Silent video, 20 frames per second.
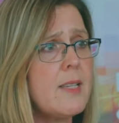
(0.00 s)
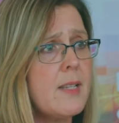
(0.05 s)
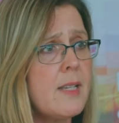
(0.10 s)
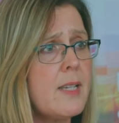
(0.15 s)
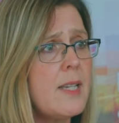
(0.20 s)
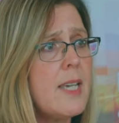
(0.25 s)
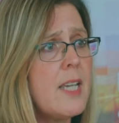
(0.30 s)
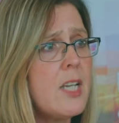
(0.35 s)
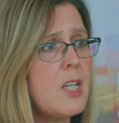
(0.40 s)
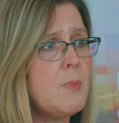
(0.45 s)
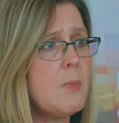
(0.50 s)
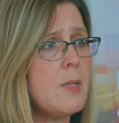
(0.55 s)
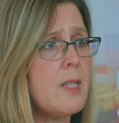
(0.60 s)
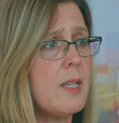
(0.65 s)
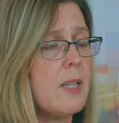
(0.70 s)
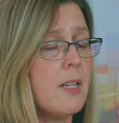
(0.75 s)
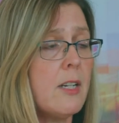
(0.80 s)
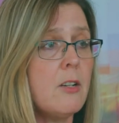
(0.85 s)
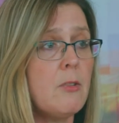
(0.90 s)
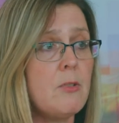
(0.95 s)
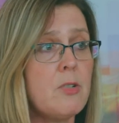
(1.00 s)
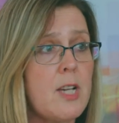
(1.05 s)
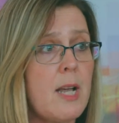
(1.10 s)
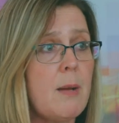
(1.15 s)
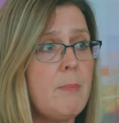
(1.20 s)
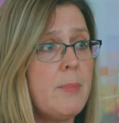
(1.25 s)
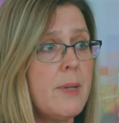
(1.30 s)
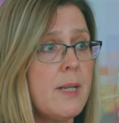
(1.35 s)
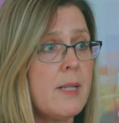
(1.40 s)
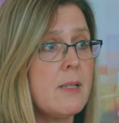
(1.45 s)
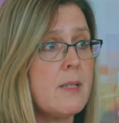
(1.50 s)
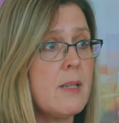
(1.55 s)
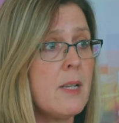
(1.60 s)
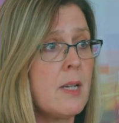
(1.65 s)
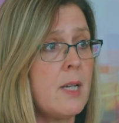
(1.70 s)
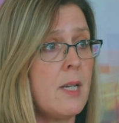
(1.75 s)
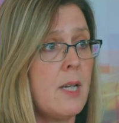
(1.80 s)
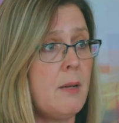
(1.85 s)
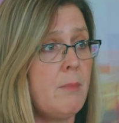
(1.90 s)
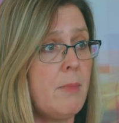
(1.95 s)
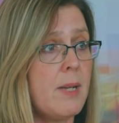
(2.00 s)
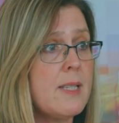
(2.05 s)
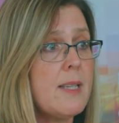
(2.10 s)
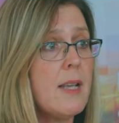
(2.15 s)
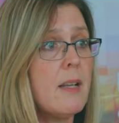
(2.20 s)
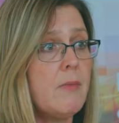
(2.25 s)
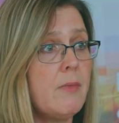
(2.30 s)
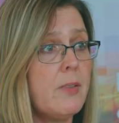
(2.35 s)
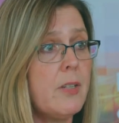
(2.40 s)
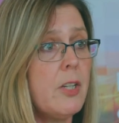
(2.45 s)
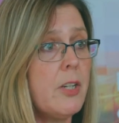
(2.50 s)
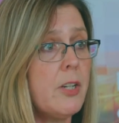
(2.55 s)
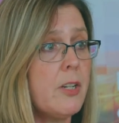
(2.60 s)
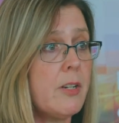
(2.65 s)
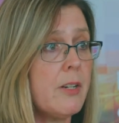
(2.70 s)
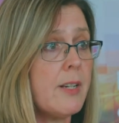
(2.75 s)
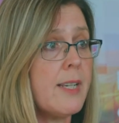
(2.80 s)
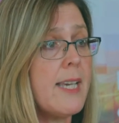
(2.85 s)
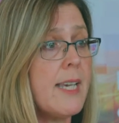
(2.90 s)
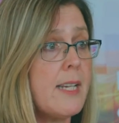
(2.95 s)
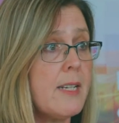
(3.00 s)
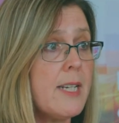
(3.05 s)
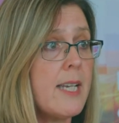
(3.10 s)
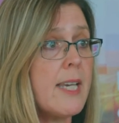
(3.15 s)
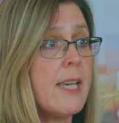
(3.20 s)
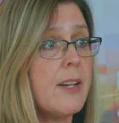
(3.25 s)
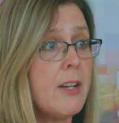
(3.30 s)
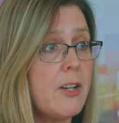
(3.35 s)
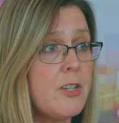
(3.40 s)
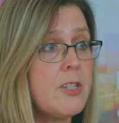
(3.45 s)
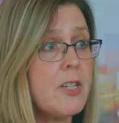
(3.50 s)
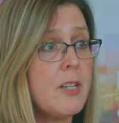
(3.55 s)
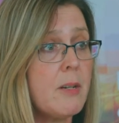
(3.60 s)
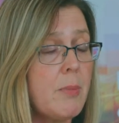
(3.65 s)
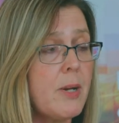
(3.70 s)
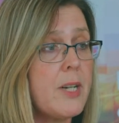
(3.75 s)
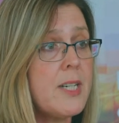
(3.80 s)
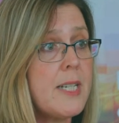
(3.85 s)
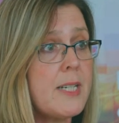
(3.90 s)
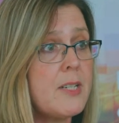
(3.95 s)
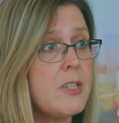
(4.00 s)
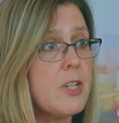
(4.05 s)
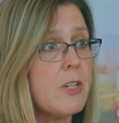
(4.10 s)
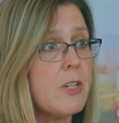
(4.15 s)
engagement, and I know champions, myself included, are keen to get out and about into